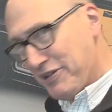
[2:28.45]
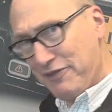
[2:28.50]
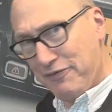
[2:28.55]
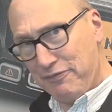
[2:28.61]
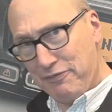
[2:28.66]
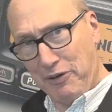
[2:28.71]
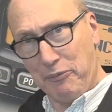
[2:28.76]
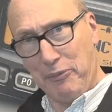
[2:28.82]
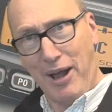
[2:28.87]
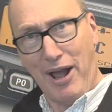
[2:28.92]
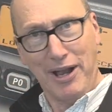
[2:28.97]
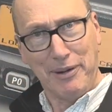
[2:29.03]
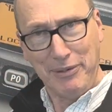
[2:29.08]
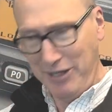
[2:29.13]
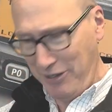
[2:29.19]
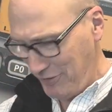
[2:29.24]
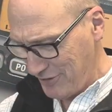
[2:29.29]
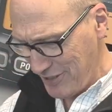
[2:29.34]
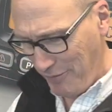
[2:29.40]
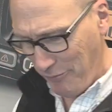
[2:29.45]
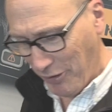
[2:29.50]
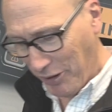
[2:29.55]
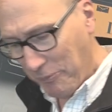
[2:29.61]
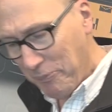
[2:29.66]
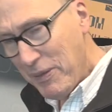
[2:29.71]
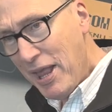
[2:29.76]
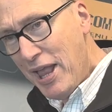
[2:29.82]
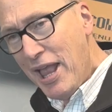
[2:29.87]
behind me here somewhere,
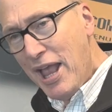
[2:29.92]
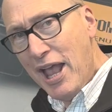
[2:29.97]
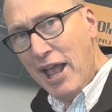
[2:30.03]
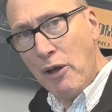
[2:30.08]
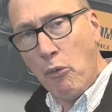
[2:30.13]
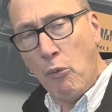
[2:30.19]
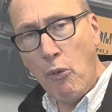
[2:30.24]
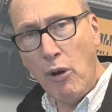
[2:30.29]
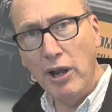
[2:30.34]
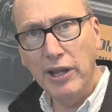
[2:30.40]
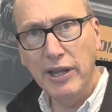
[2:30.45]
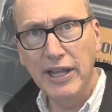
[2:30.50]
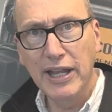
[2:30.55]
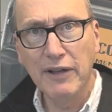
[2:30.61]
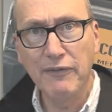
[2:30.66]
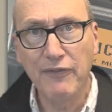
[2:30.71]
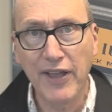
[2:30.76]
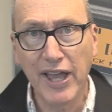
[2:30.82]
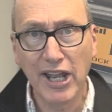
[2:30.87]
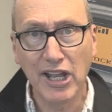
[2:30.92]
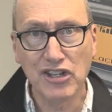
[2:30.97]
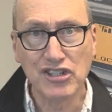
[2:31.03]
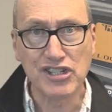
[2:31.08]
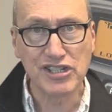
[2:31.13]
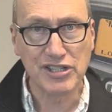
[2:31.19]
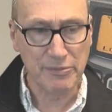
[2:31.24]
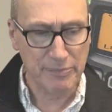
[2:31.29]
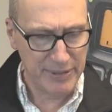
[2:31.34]
one of the
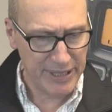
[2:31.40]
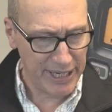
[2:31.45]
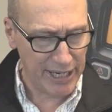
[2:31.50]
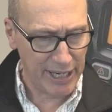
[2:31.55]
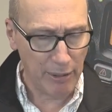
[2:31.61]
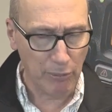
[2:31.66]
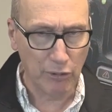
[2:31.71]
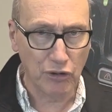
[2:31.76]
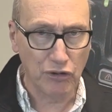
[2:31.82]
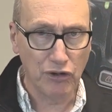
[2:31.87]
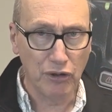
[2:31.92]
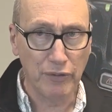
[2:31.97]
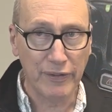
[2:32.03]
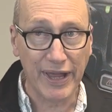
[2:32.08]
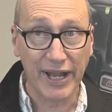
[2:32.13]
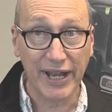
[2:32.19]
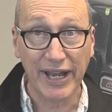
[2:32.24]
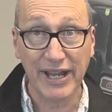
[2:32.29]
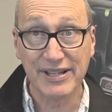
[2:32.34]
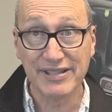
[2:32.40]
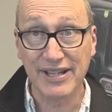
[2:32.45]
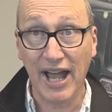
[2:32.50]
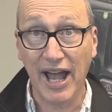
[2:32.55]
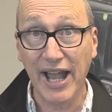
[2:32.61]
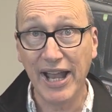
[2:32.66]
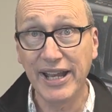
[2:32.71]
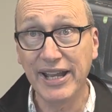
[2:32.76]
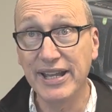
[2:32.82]
advantages of being able to do that is
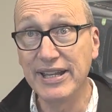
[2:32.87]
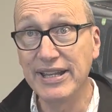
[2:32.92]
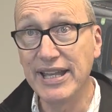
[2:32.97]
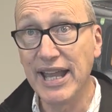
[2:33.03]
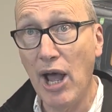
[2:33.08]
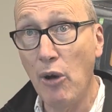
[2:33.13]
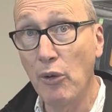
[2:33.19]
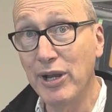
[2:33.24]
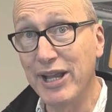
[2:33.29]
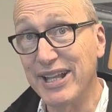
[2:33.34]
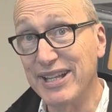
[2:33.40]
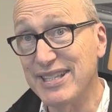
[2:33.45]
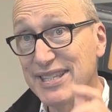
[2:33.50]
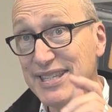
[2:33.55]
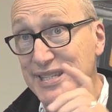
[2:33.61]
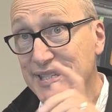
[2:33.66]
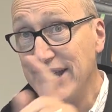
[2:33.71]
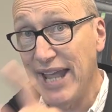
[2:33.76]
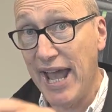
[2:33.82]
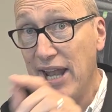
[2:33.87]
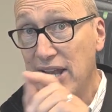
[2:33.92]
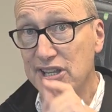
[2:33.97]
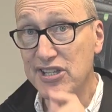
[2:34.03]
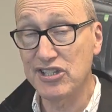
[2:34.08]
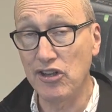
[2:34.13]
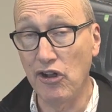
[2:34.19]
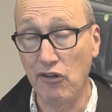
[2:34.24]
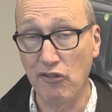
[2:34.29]
I can now get
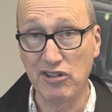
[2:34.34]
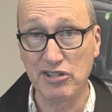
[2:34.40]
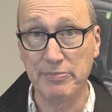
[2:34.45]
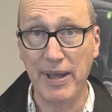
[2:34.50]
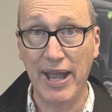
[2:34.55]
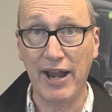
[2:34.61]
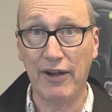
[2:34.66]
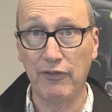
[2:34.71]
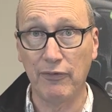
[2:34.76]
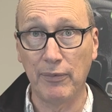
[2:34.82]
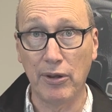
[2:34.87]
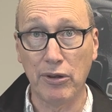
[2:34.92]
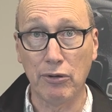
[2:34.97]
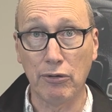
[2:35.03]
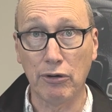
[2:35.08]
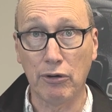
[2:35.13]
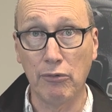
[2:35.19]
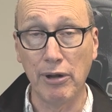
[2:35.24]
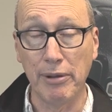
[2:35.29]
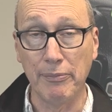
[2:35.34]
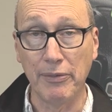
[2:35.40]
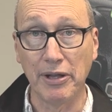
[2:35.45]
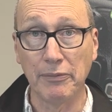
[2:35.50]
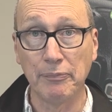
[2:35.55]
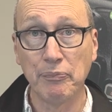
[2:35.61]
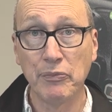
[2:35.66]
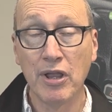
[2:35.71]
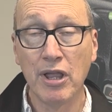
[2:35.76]
status tones back from other
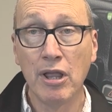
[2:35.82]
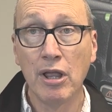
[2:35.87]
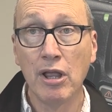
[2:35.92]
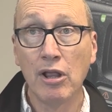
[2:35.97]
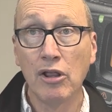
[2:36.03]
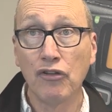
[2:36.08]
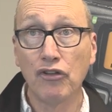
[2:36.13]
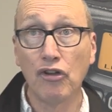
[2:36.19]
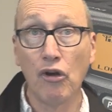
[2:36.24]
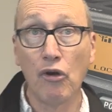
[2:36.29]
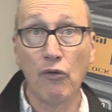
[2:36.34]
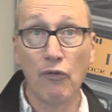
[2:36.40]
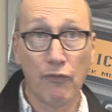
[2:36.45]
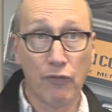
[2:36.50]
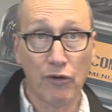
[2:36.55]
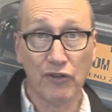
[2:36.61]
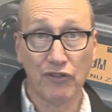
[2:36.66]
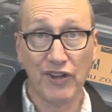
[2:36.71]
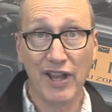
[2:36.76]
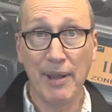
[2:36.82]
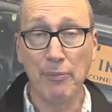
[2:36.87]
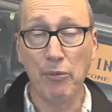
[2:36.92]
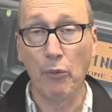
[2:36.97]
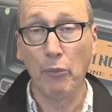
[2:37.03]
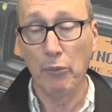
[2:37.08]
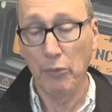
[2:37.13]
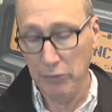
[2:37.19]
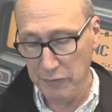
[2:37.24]
equipment. So, for
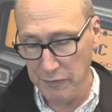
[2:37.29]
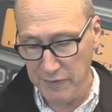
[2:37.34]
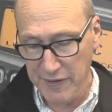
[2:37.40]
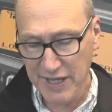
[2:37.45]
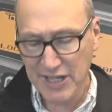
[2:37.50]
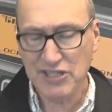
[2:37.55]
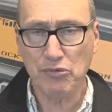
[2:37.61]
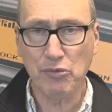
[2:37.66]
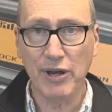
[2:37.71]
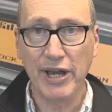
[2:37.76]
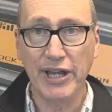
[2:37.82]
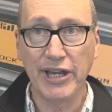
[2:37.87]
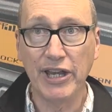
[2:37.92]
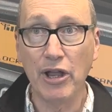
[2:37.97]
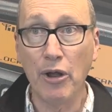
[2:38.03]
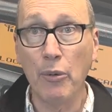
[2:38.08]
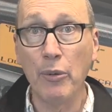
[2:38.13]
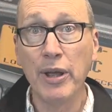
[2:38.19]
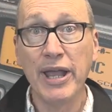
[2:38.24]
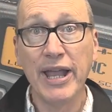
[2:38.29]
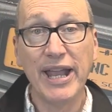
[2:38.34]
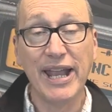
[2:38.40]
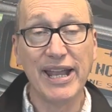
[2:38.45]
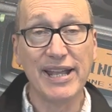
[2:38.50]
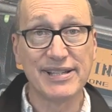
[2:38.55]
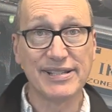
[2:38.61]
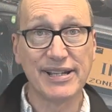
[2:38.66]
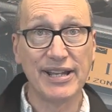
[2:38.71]
example, this radio
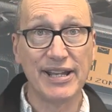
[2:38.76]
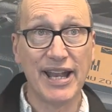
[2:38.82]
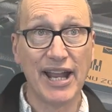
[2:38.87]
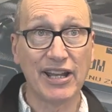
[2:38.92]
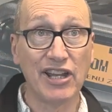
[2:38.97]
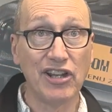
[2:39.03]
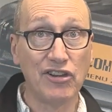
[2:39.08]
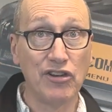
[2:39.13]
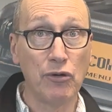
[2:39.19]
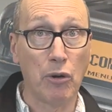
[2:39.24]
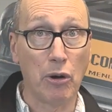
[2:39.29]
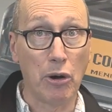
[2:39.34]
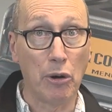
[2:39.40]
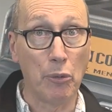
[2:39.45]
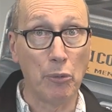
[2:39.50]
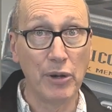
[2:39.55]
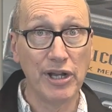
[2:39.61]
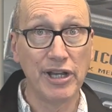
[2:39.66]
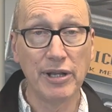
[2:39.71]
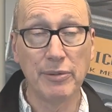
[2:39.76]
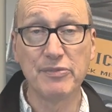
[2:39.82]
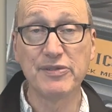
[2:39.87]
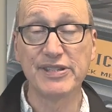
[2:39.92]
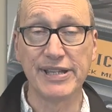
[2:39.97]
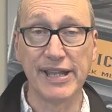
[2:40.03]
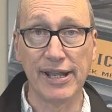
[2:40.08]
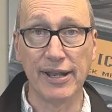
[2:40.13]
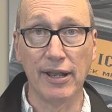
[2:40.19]
is connected to our Iridium
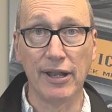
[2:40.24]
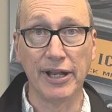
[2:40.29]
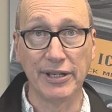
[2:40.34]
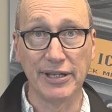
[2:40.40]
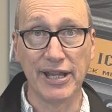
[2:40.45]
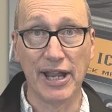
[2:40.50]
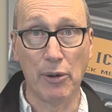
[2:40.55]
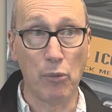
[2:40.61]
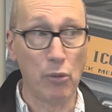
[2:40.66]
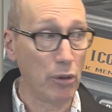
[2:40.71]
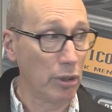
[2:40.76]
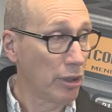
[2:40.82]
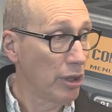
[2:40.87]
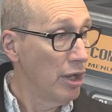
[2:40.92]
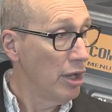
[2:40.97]
satellite network